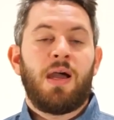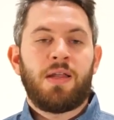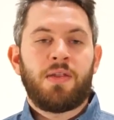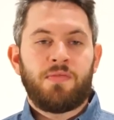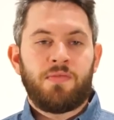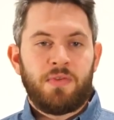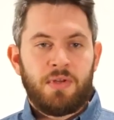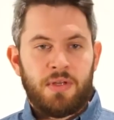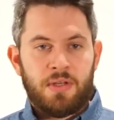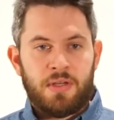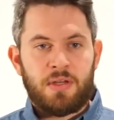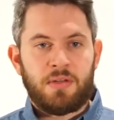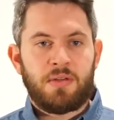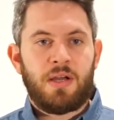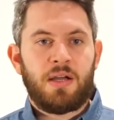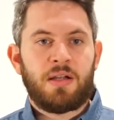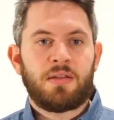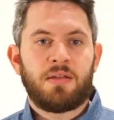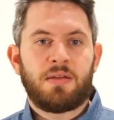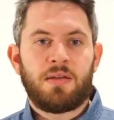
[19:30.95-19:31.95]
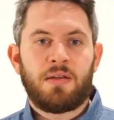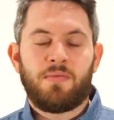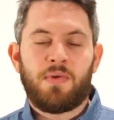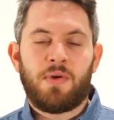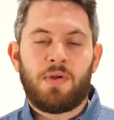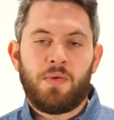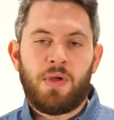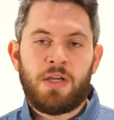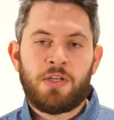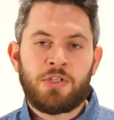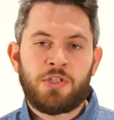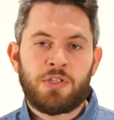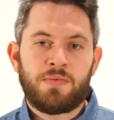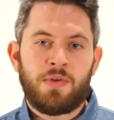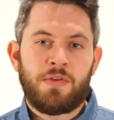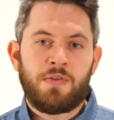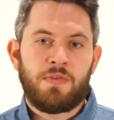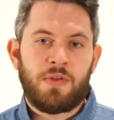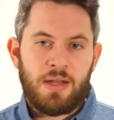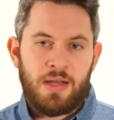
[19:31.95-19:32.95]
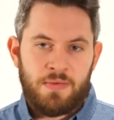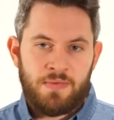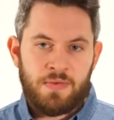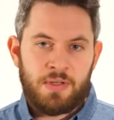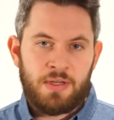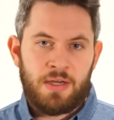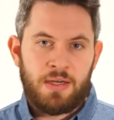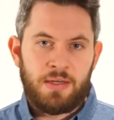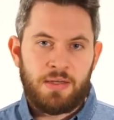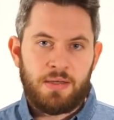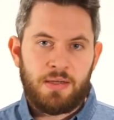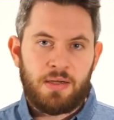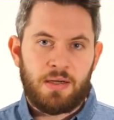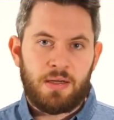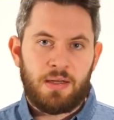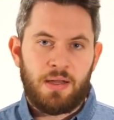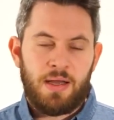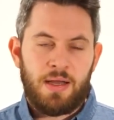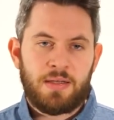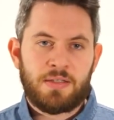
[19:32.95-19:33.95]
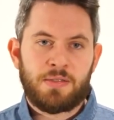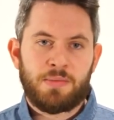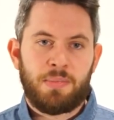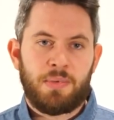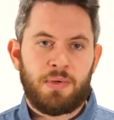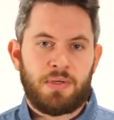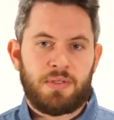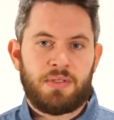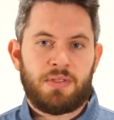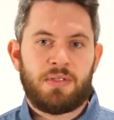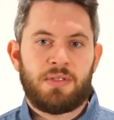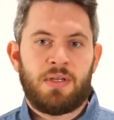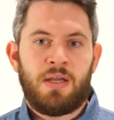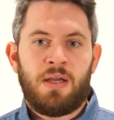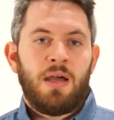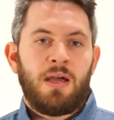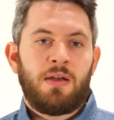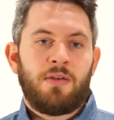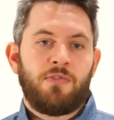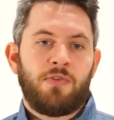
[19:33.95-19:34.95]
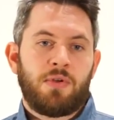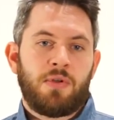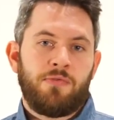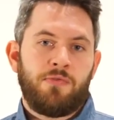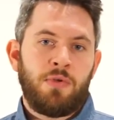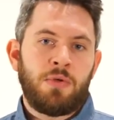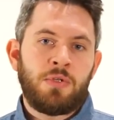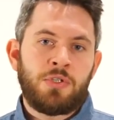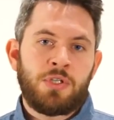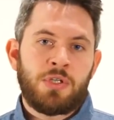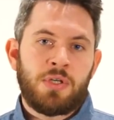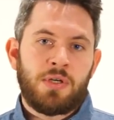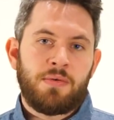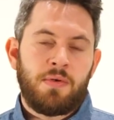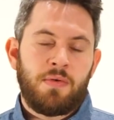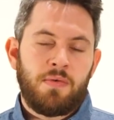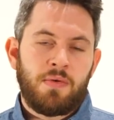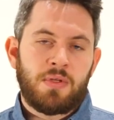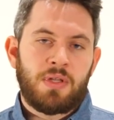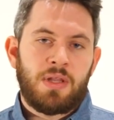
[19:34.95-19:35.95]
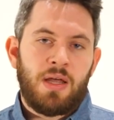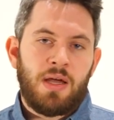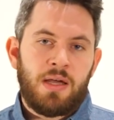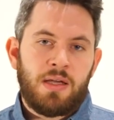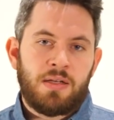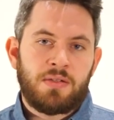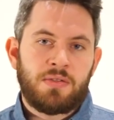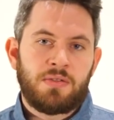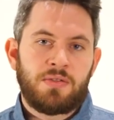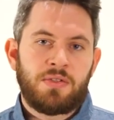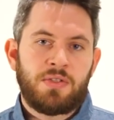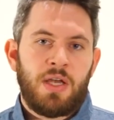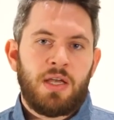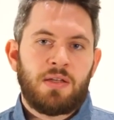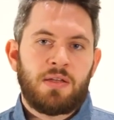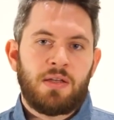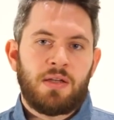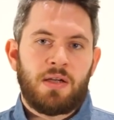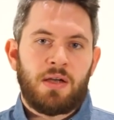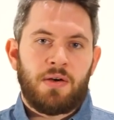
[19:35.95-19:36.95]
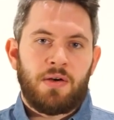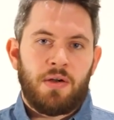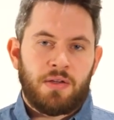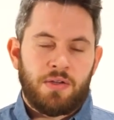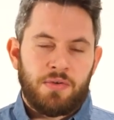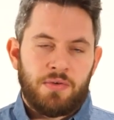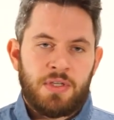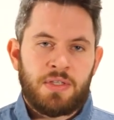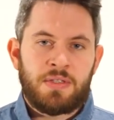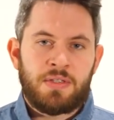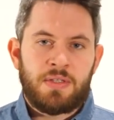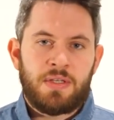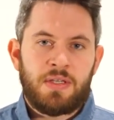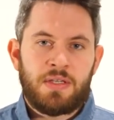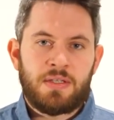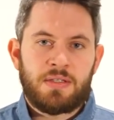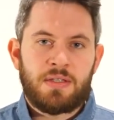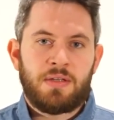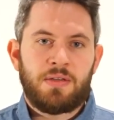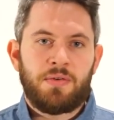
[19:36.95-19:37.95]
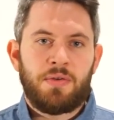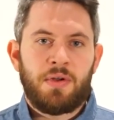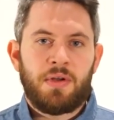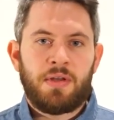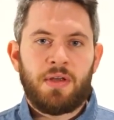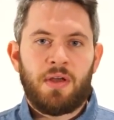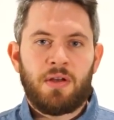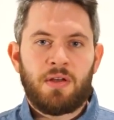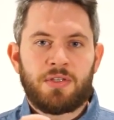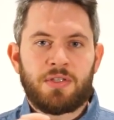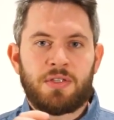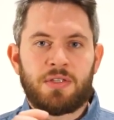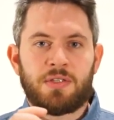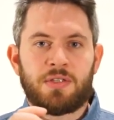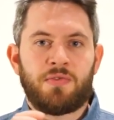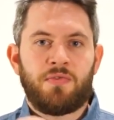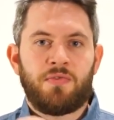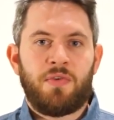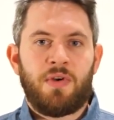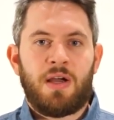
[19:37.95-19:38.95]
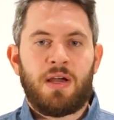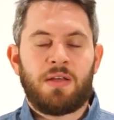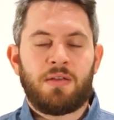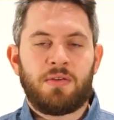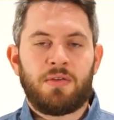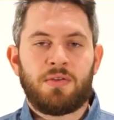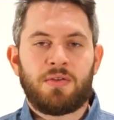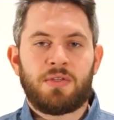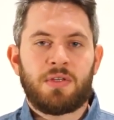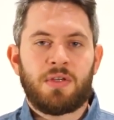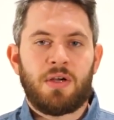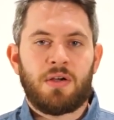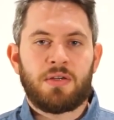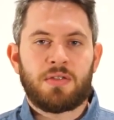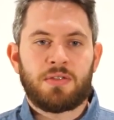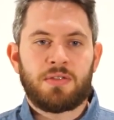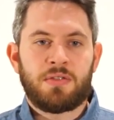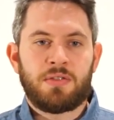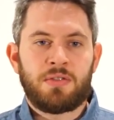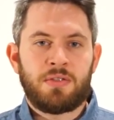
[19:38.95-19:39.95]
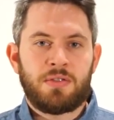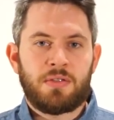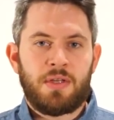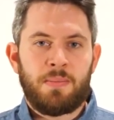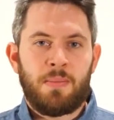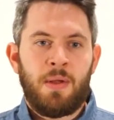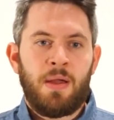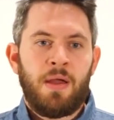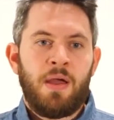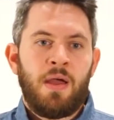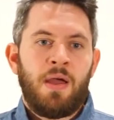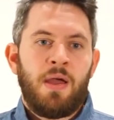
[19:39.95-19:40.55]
And we conducted an evaluation with 11 clinical experts. And for the future, we would like to take the characteristics that the radiologists find using our system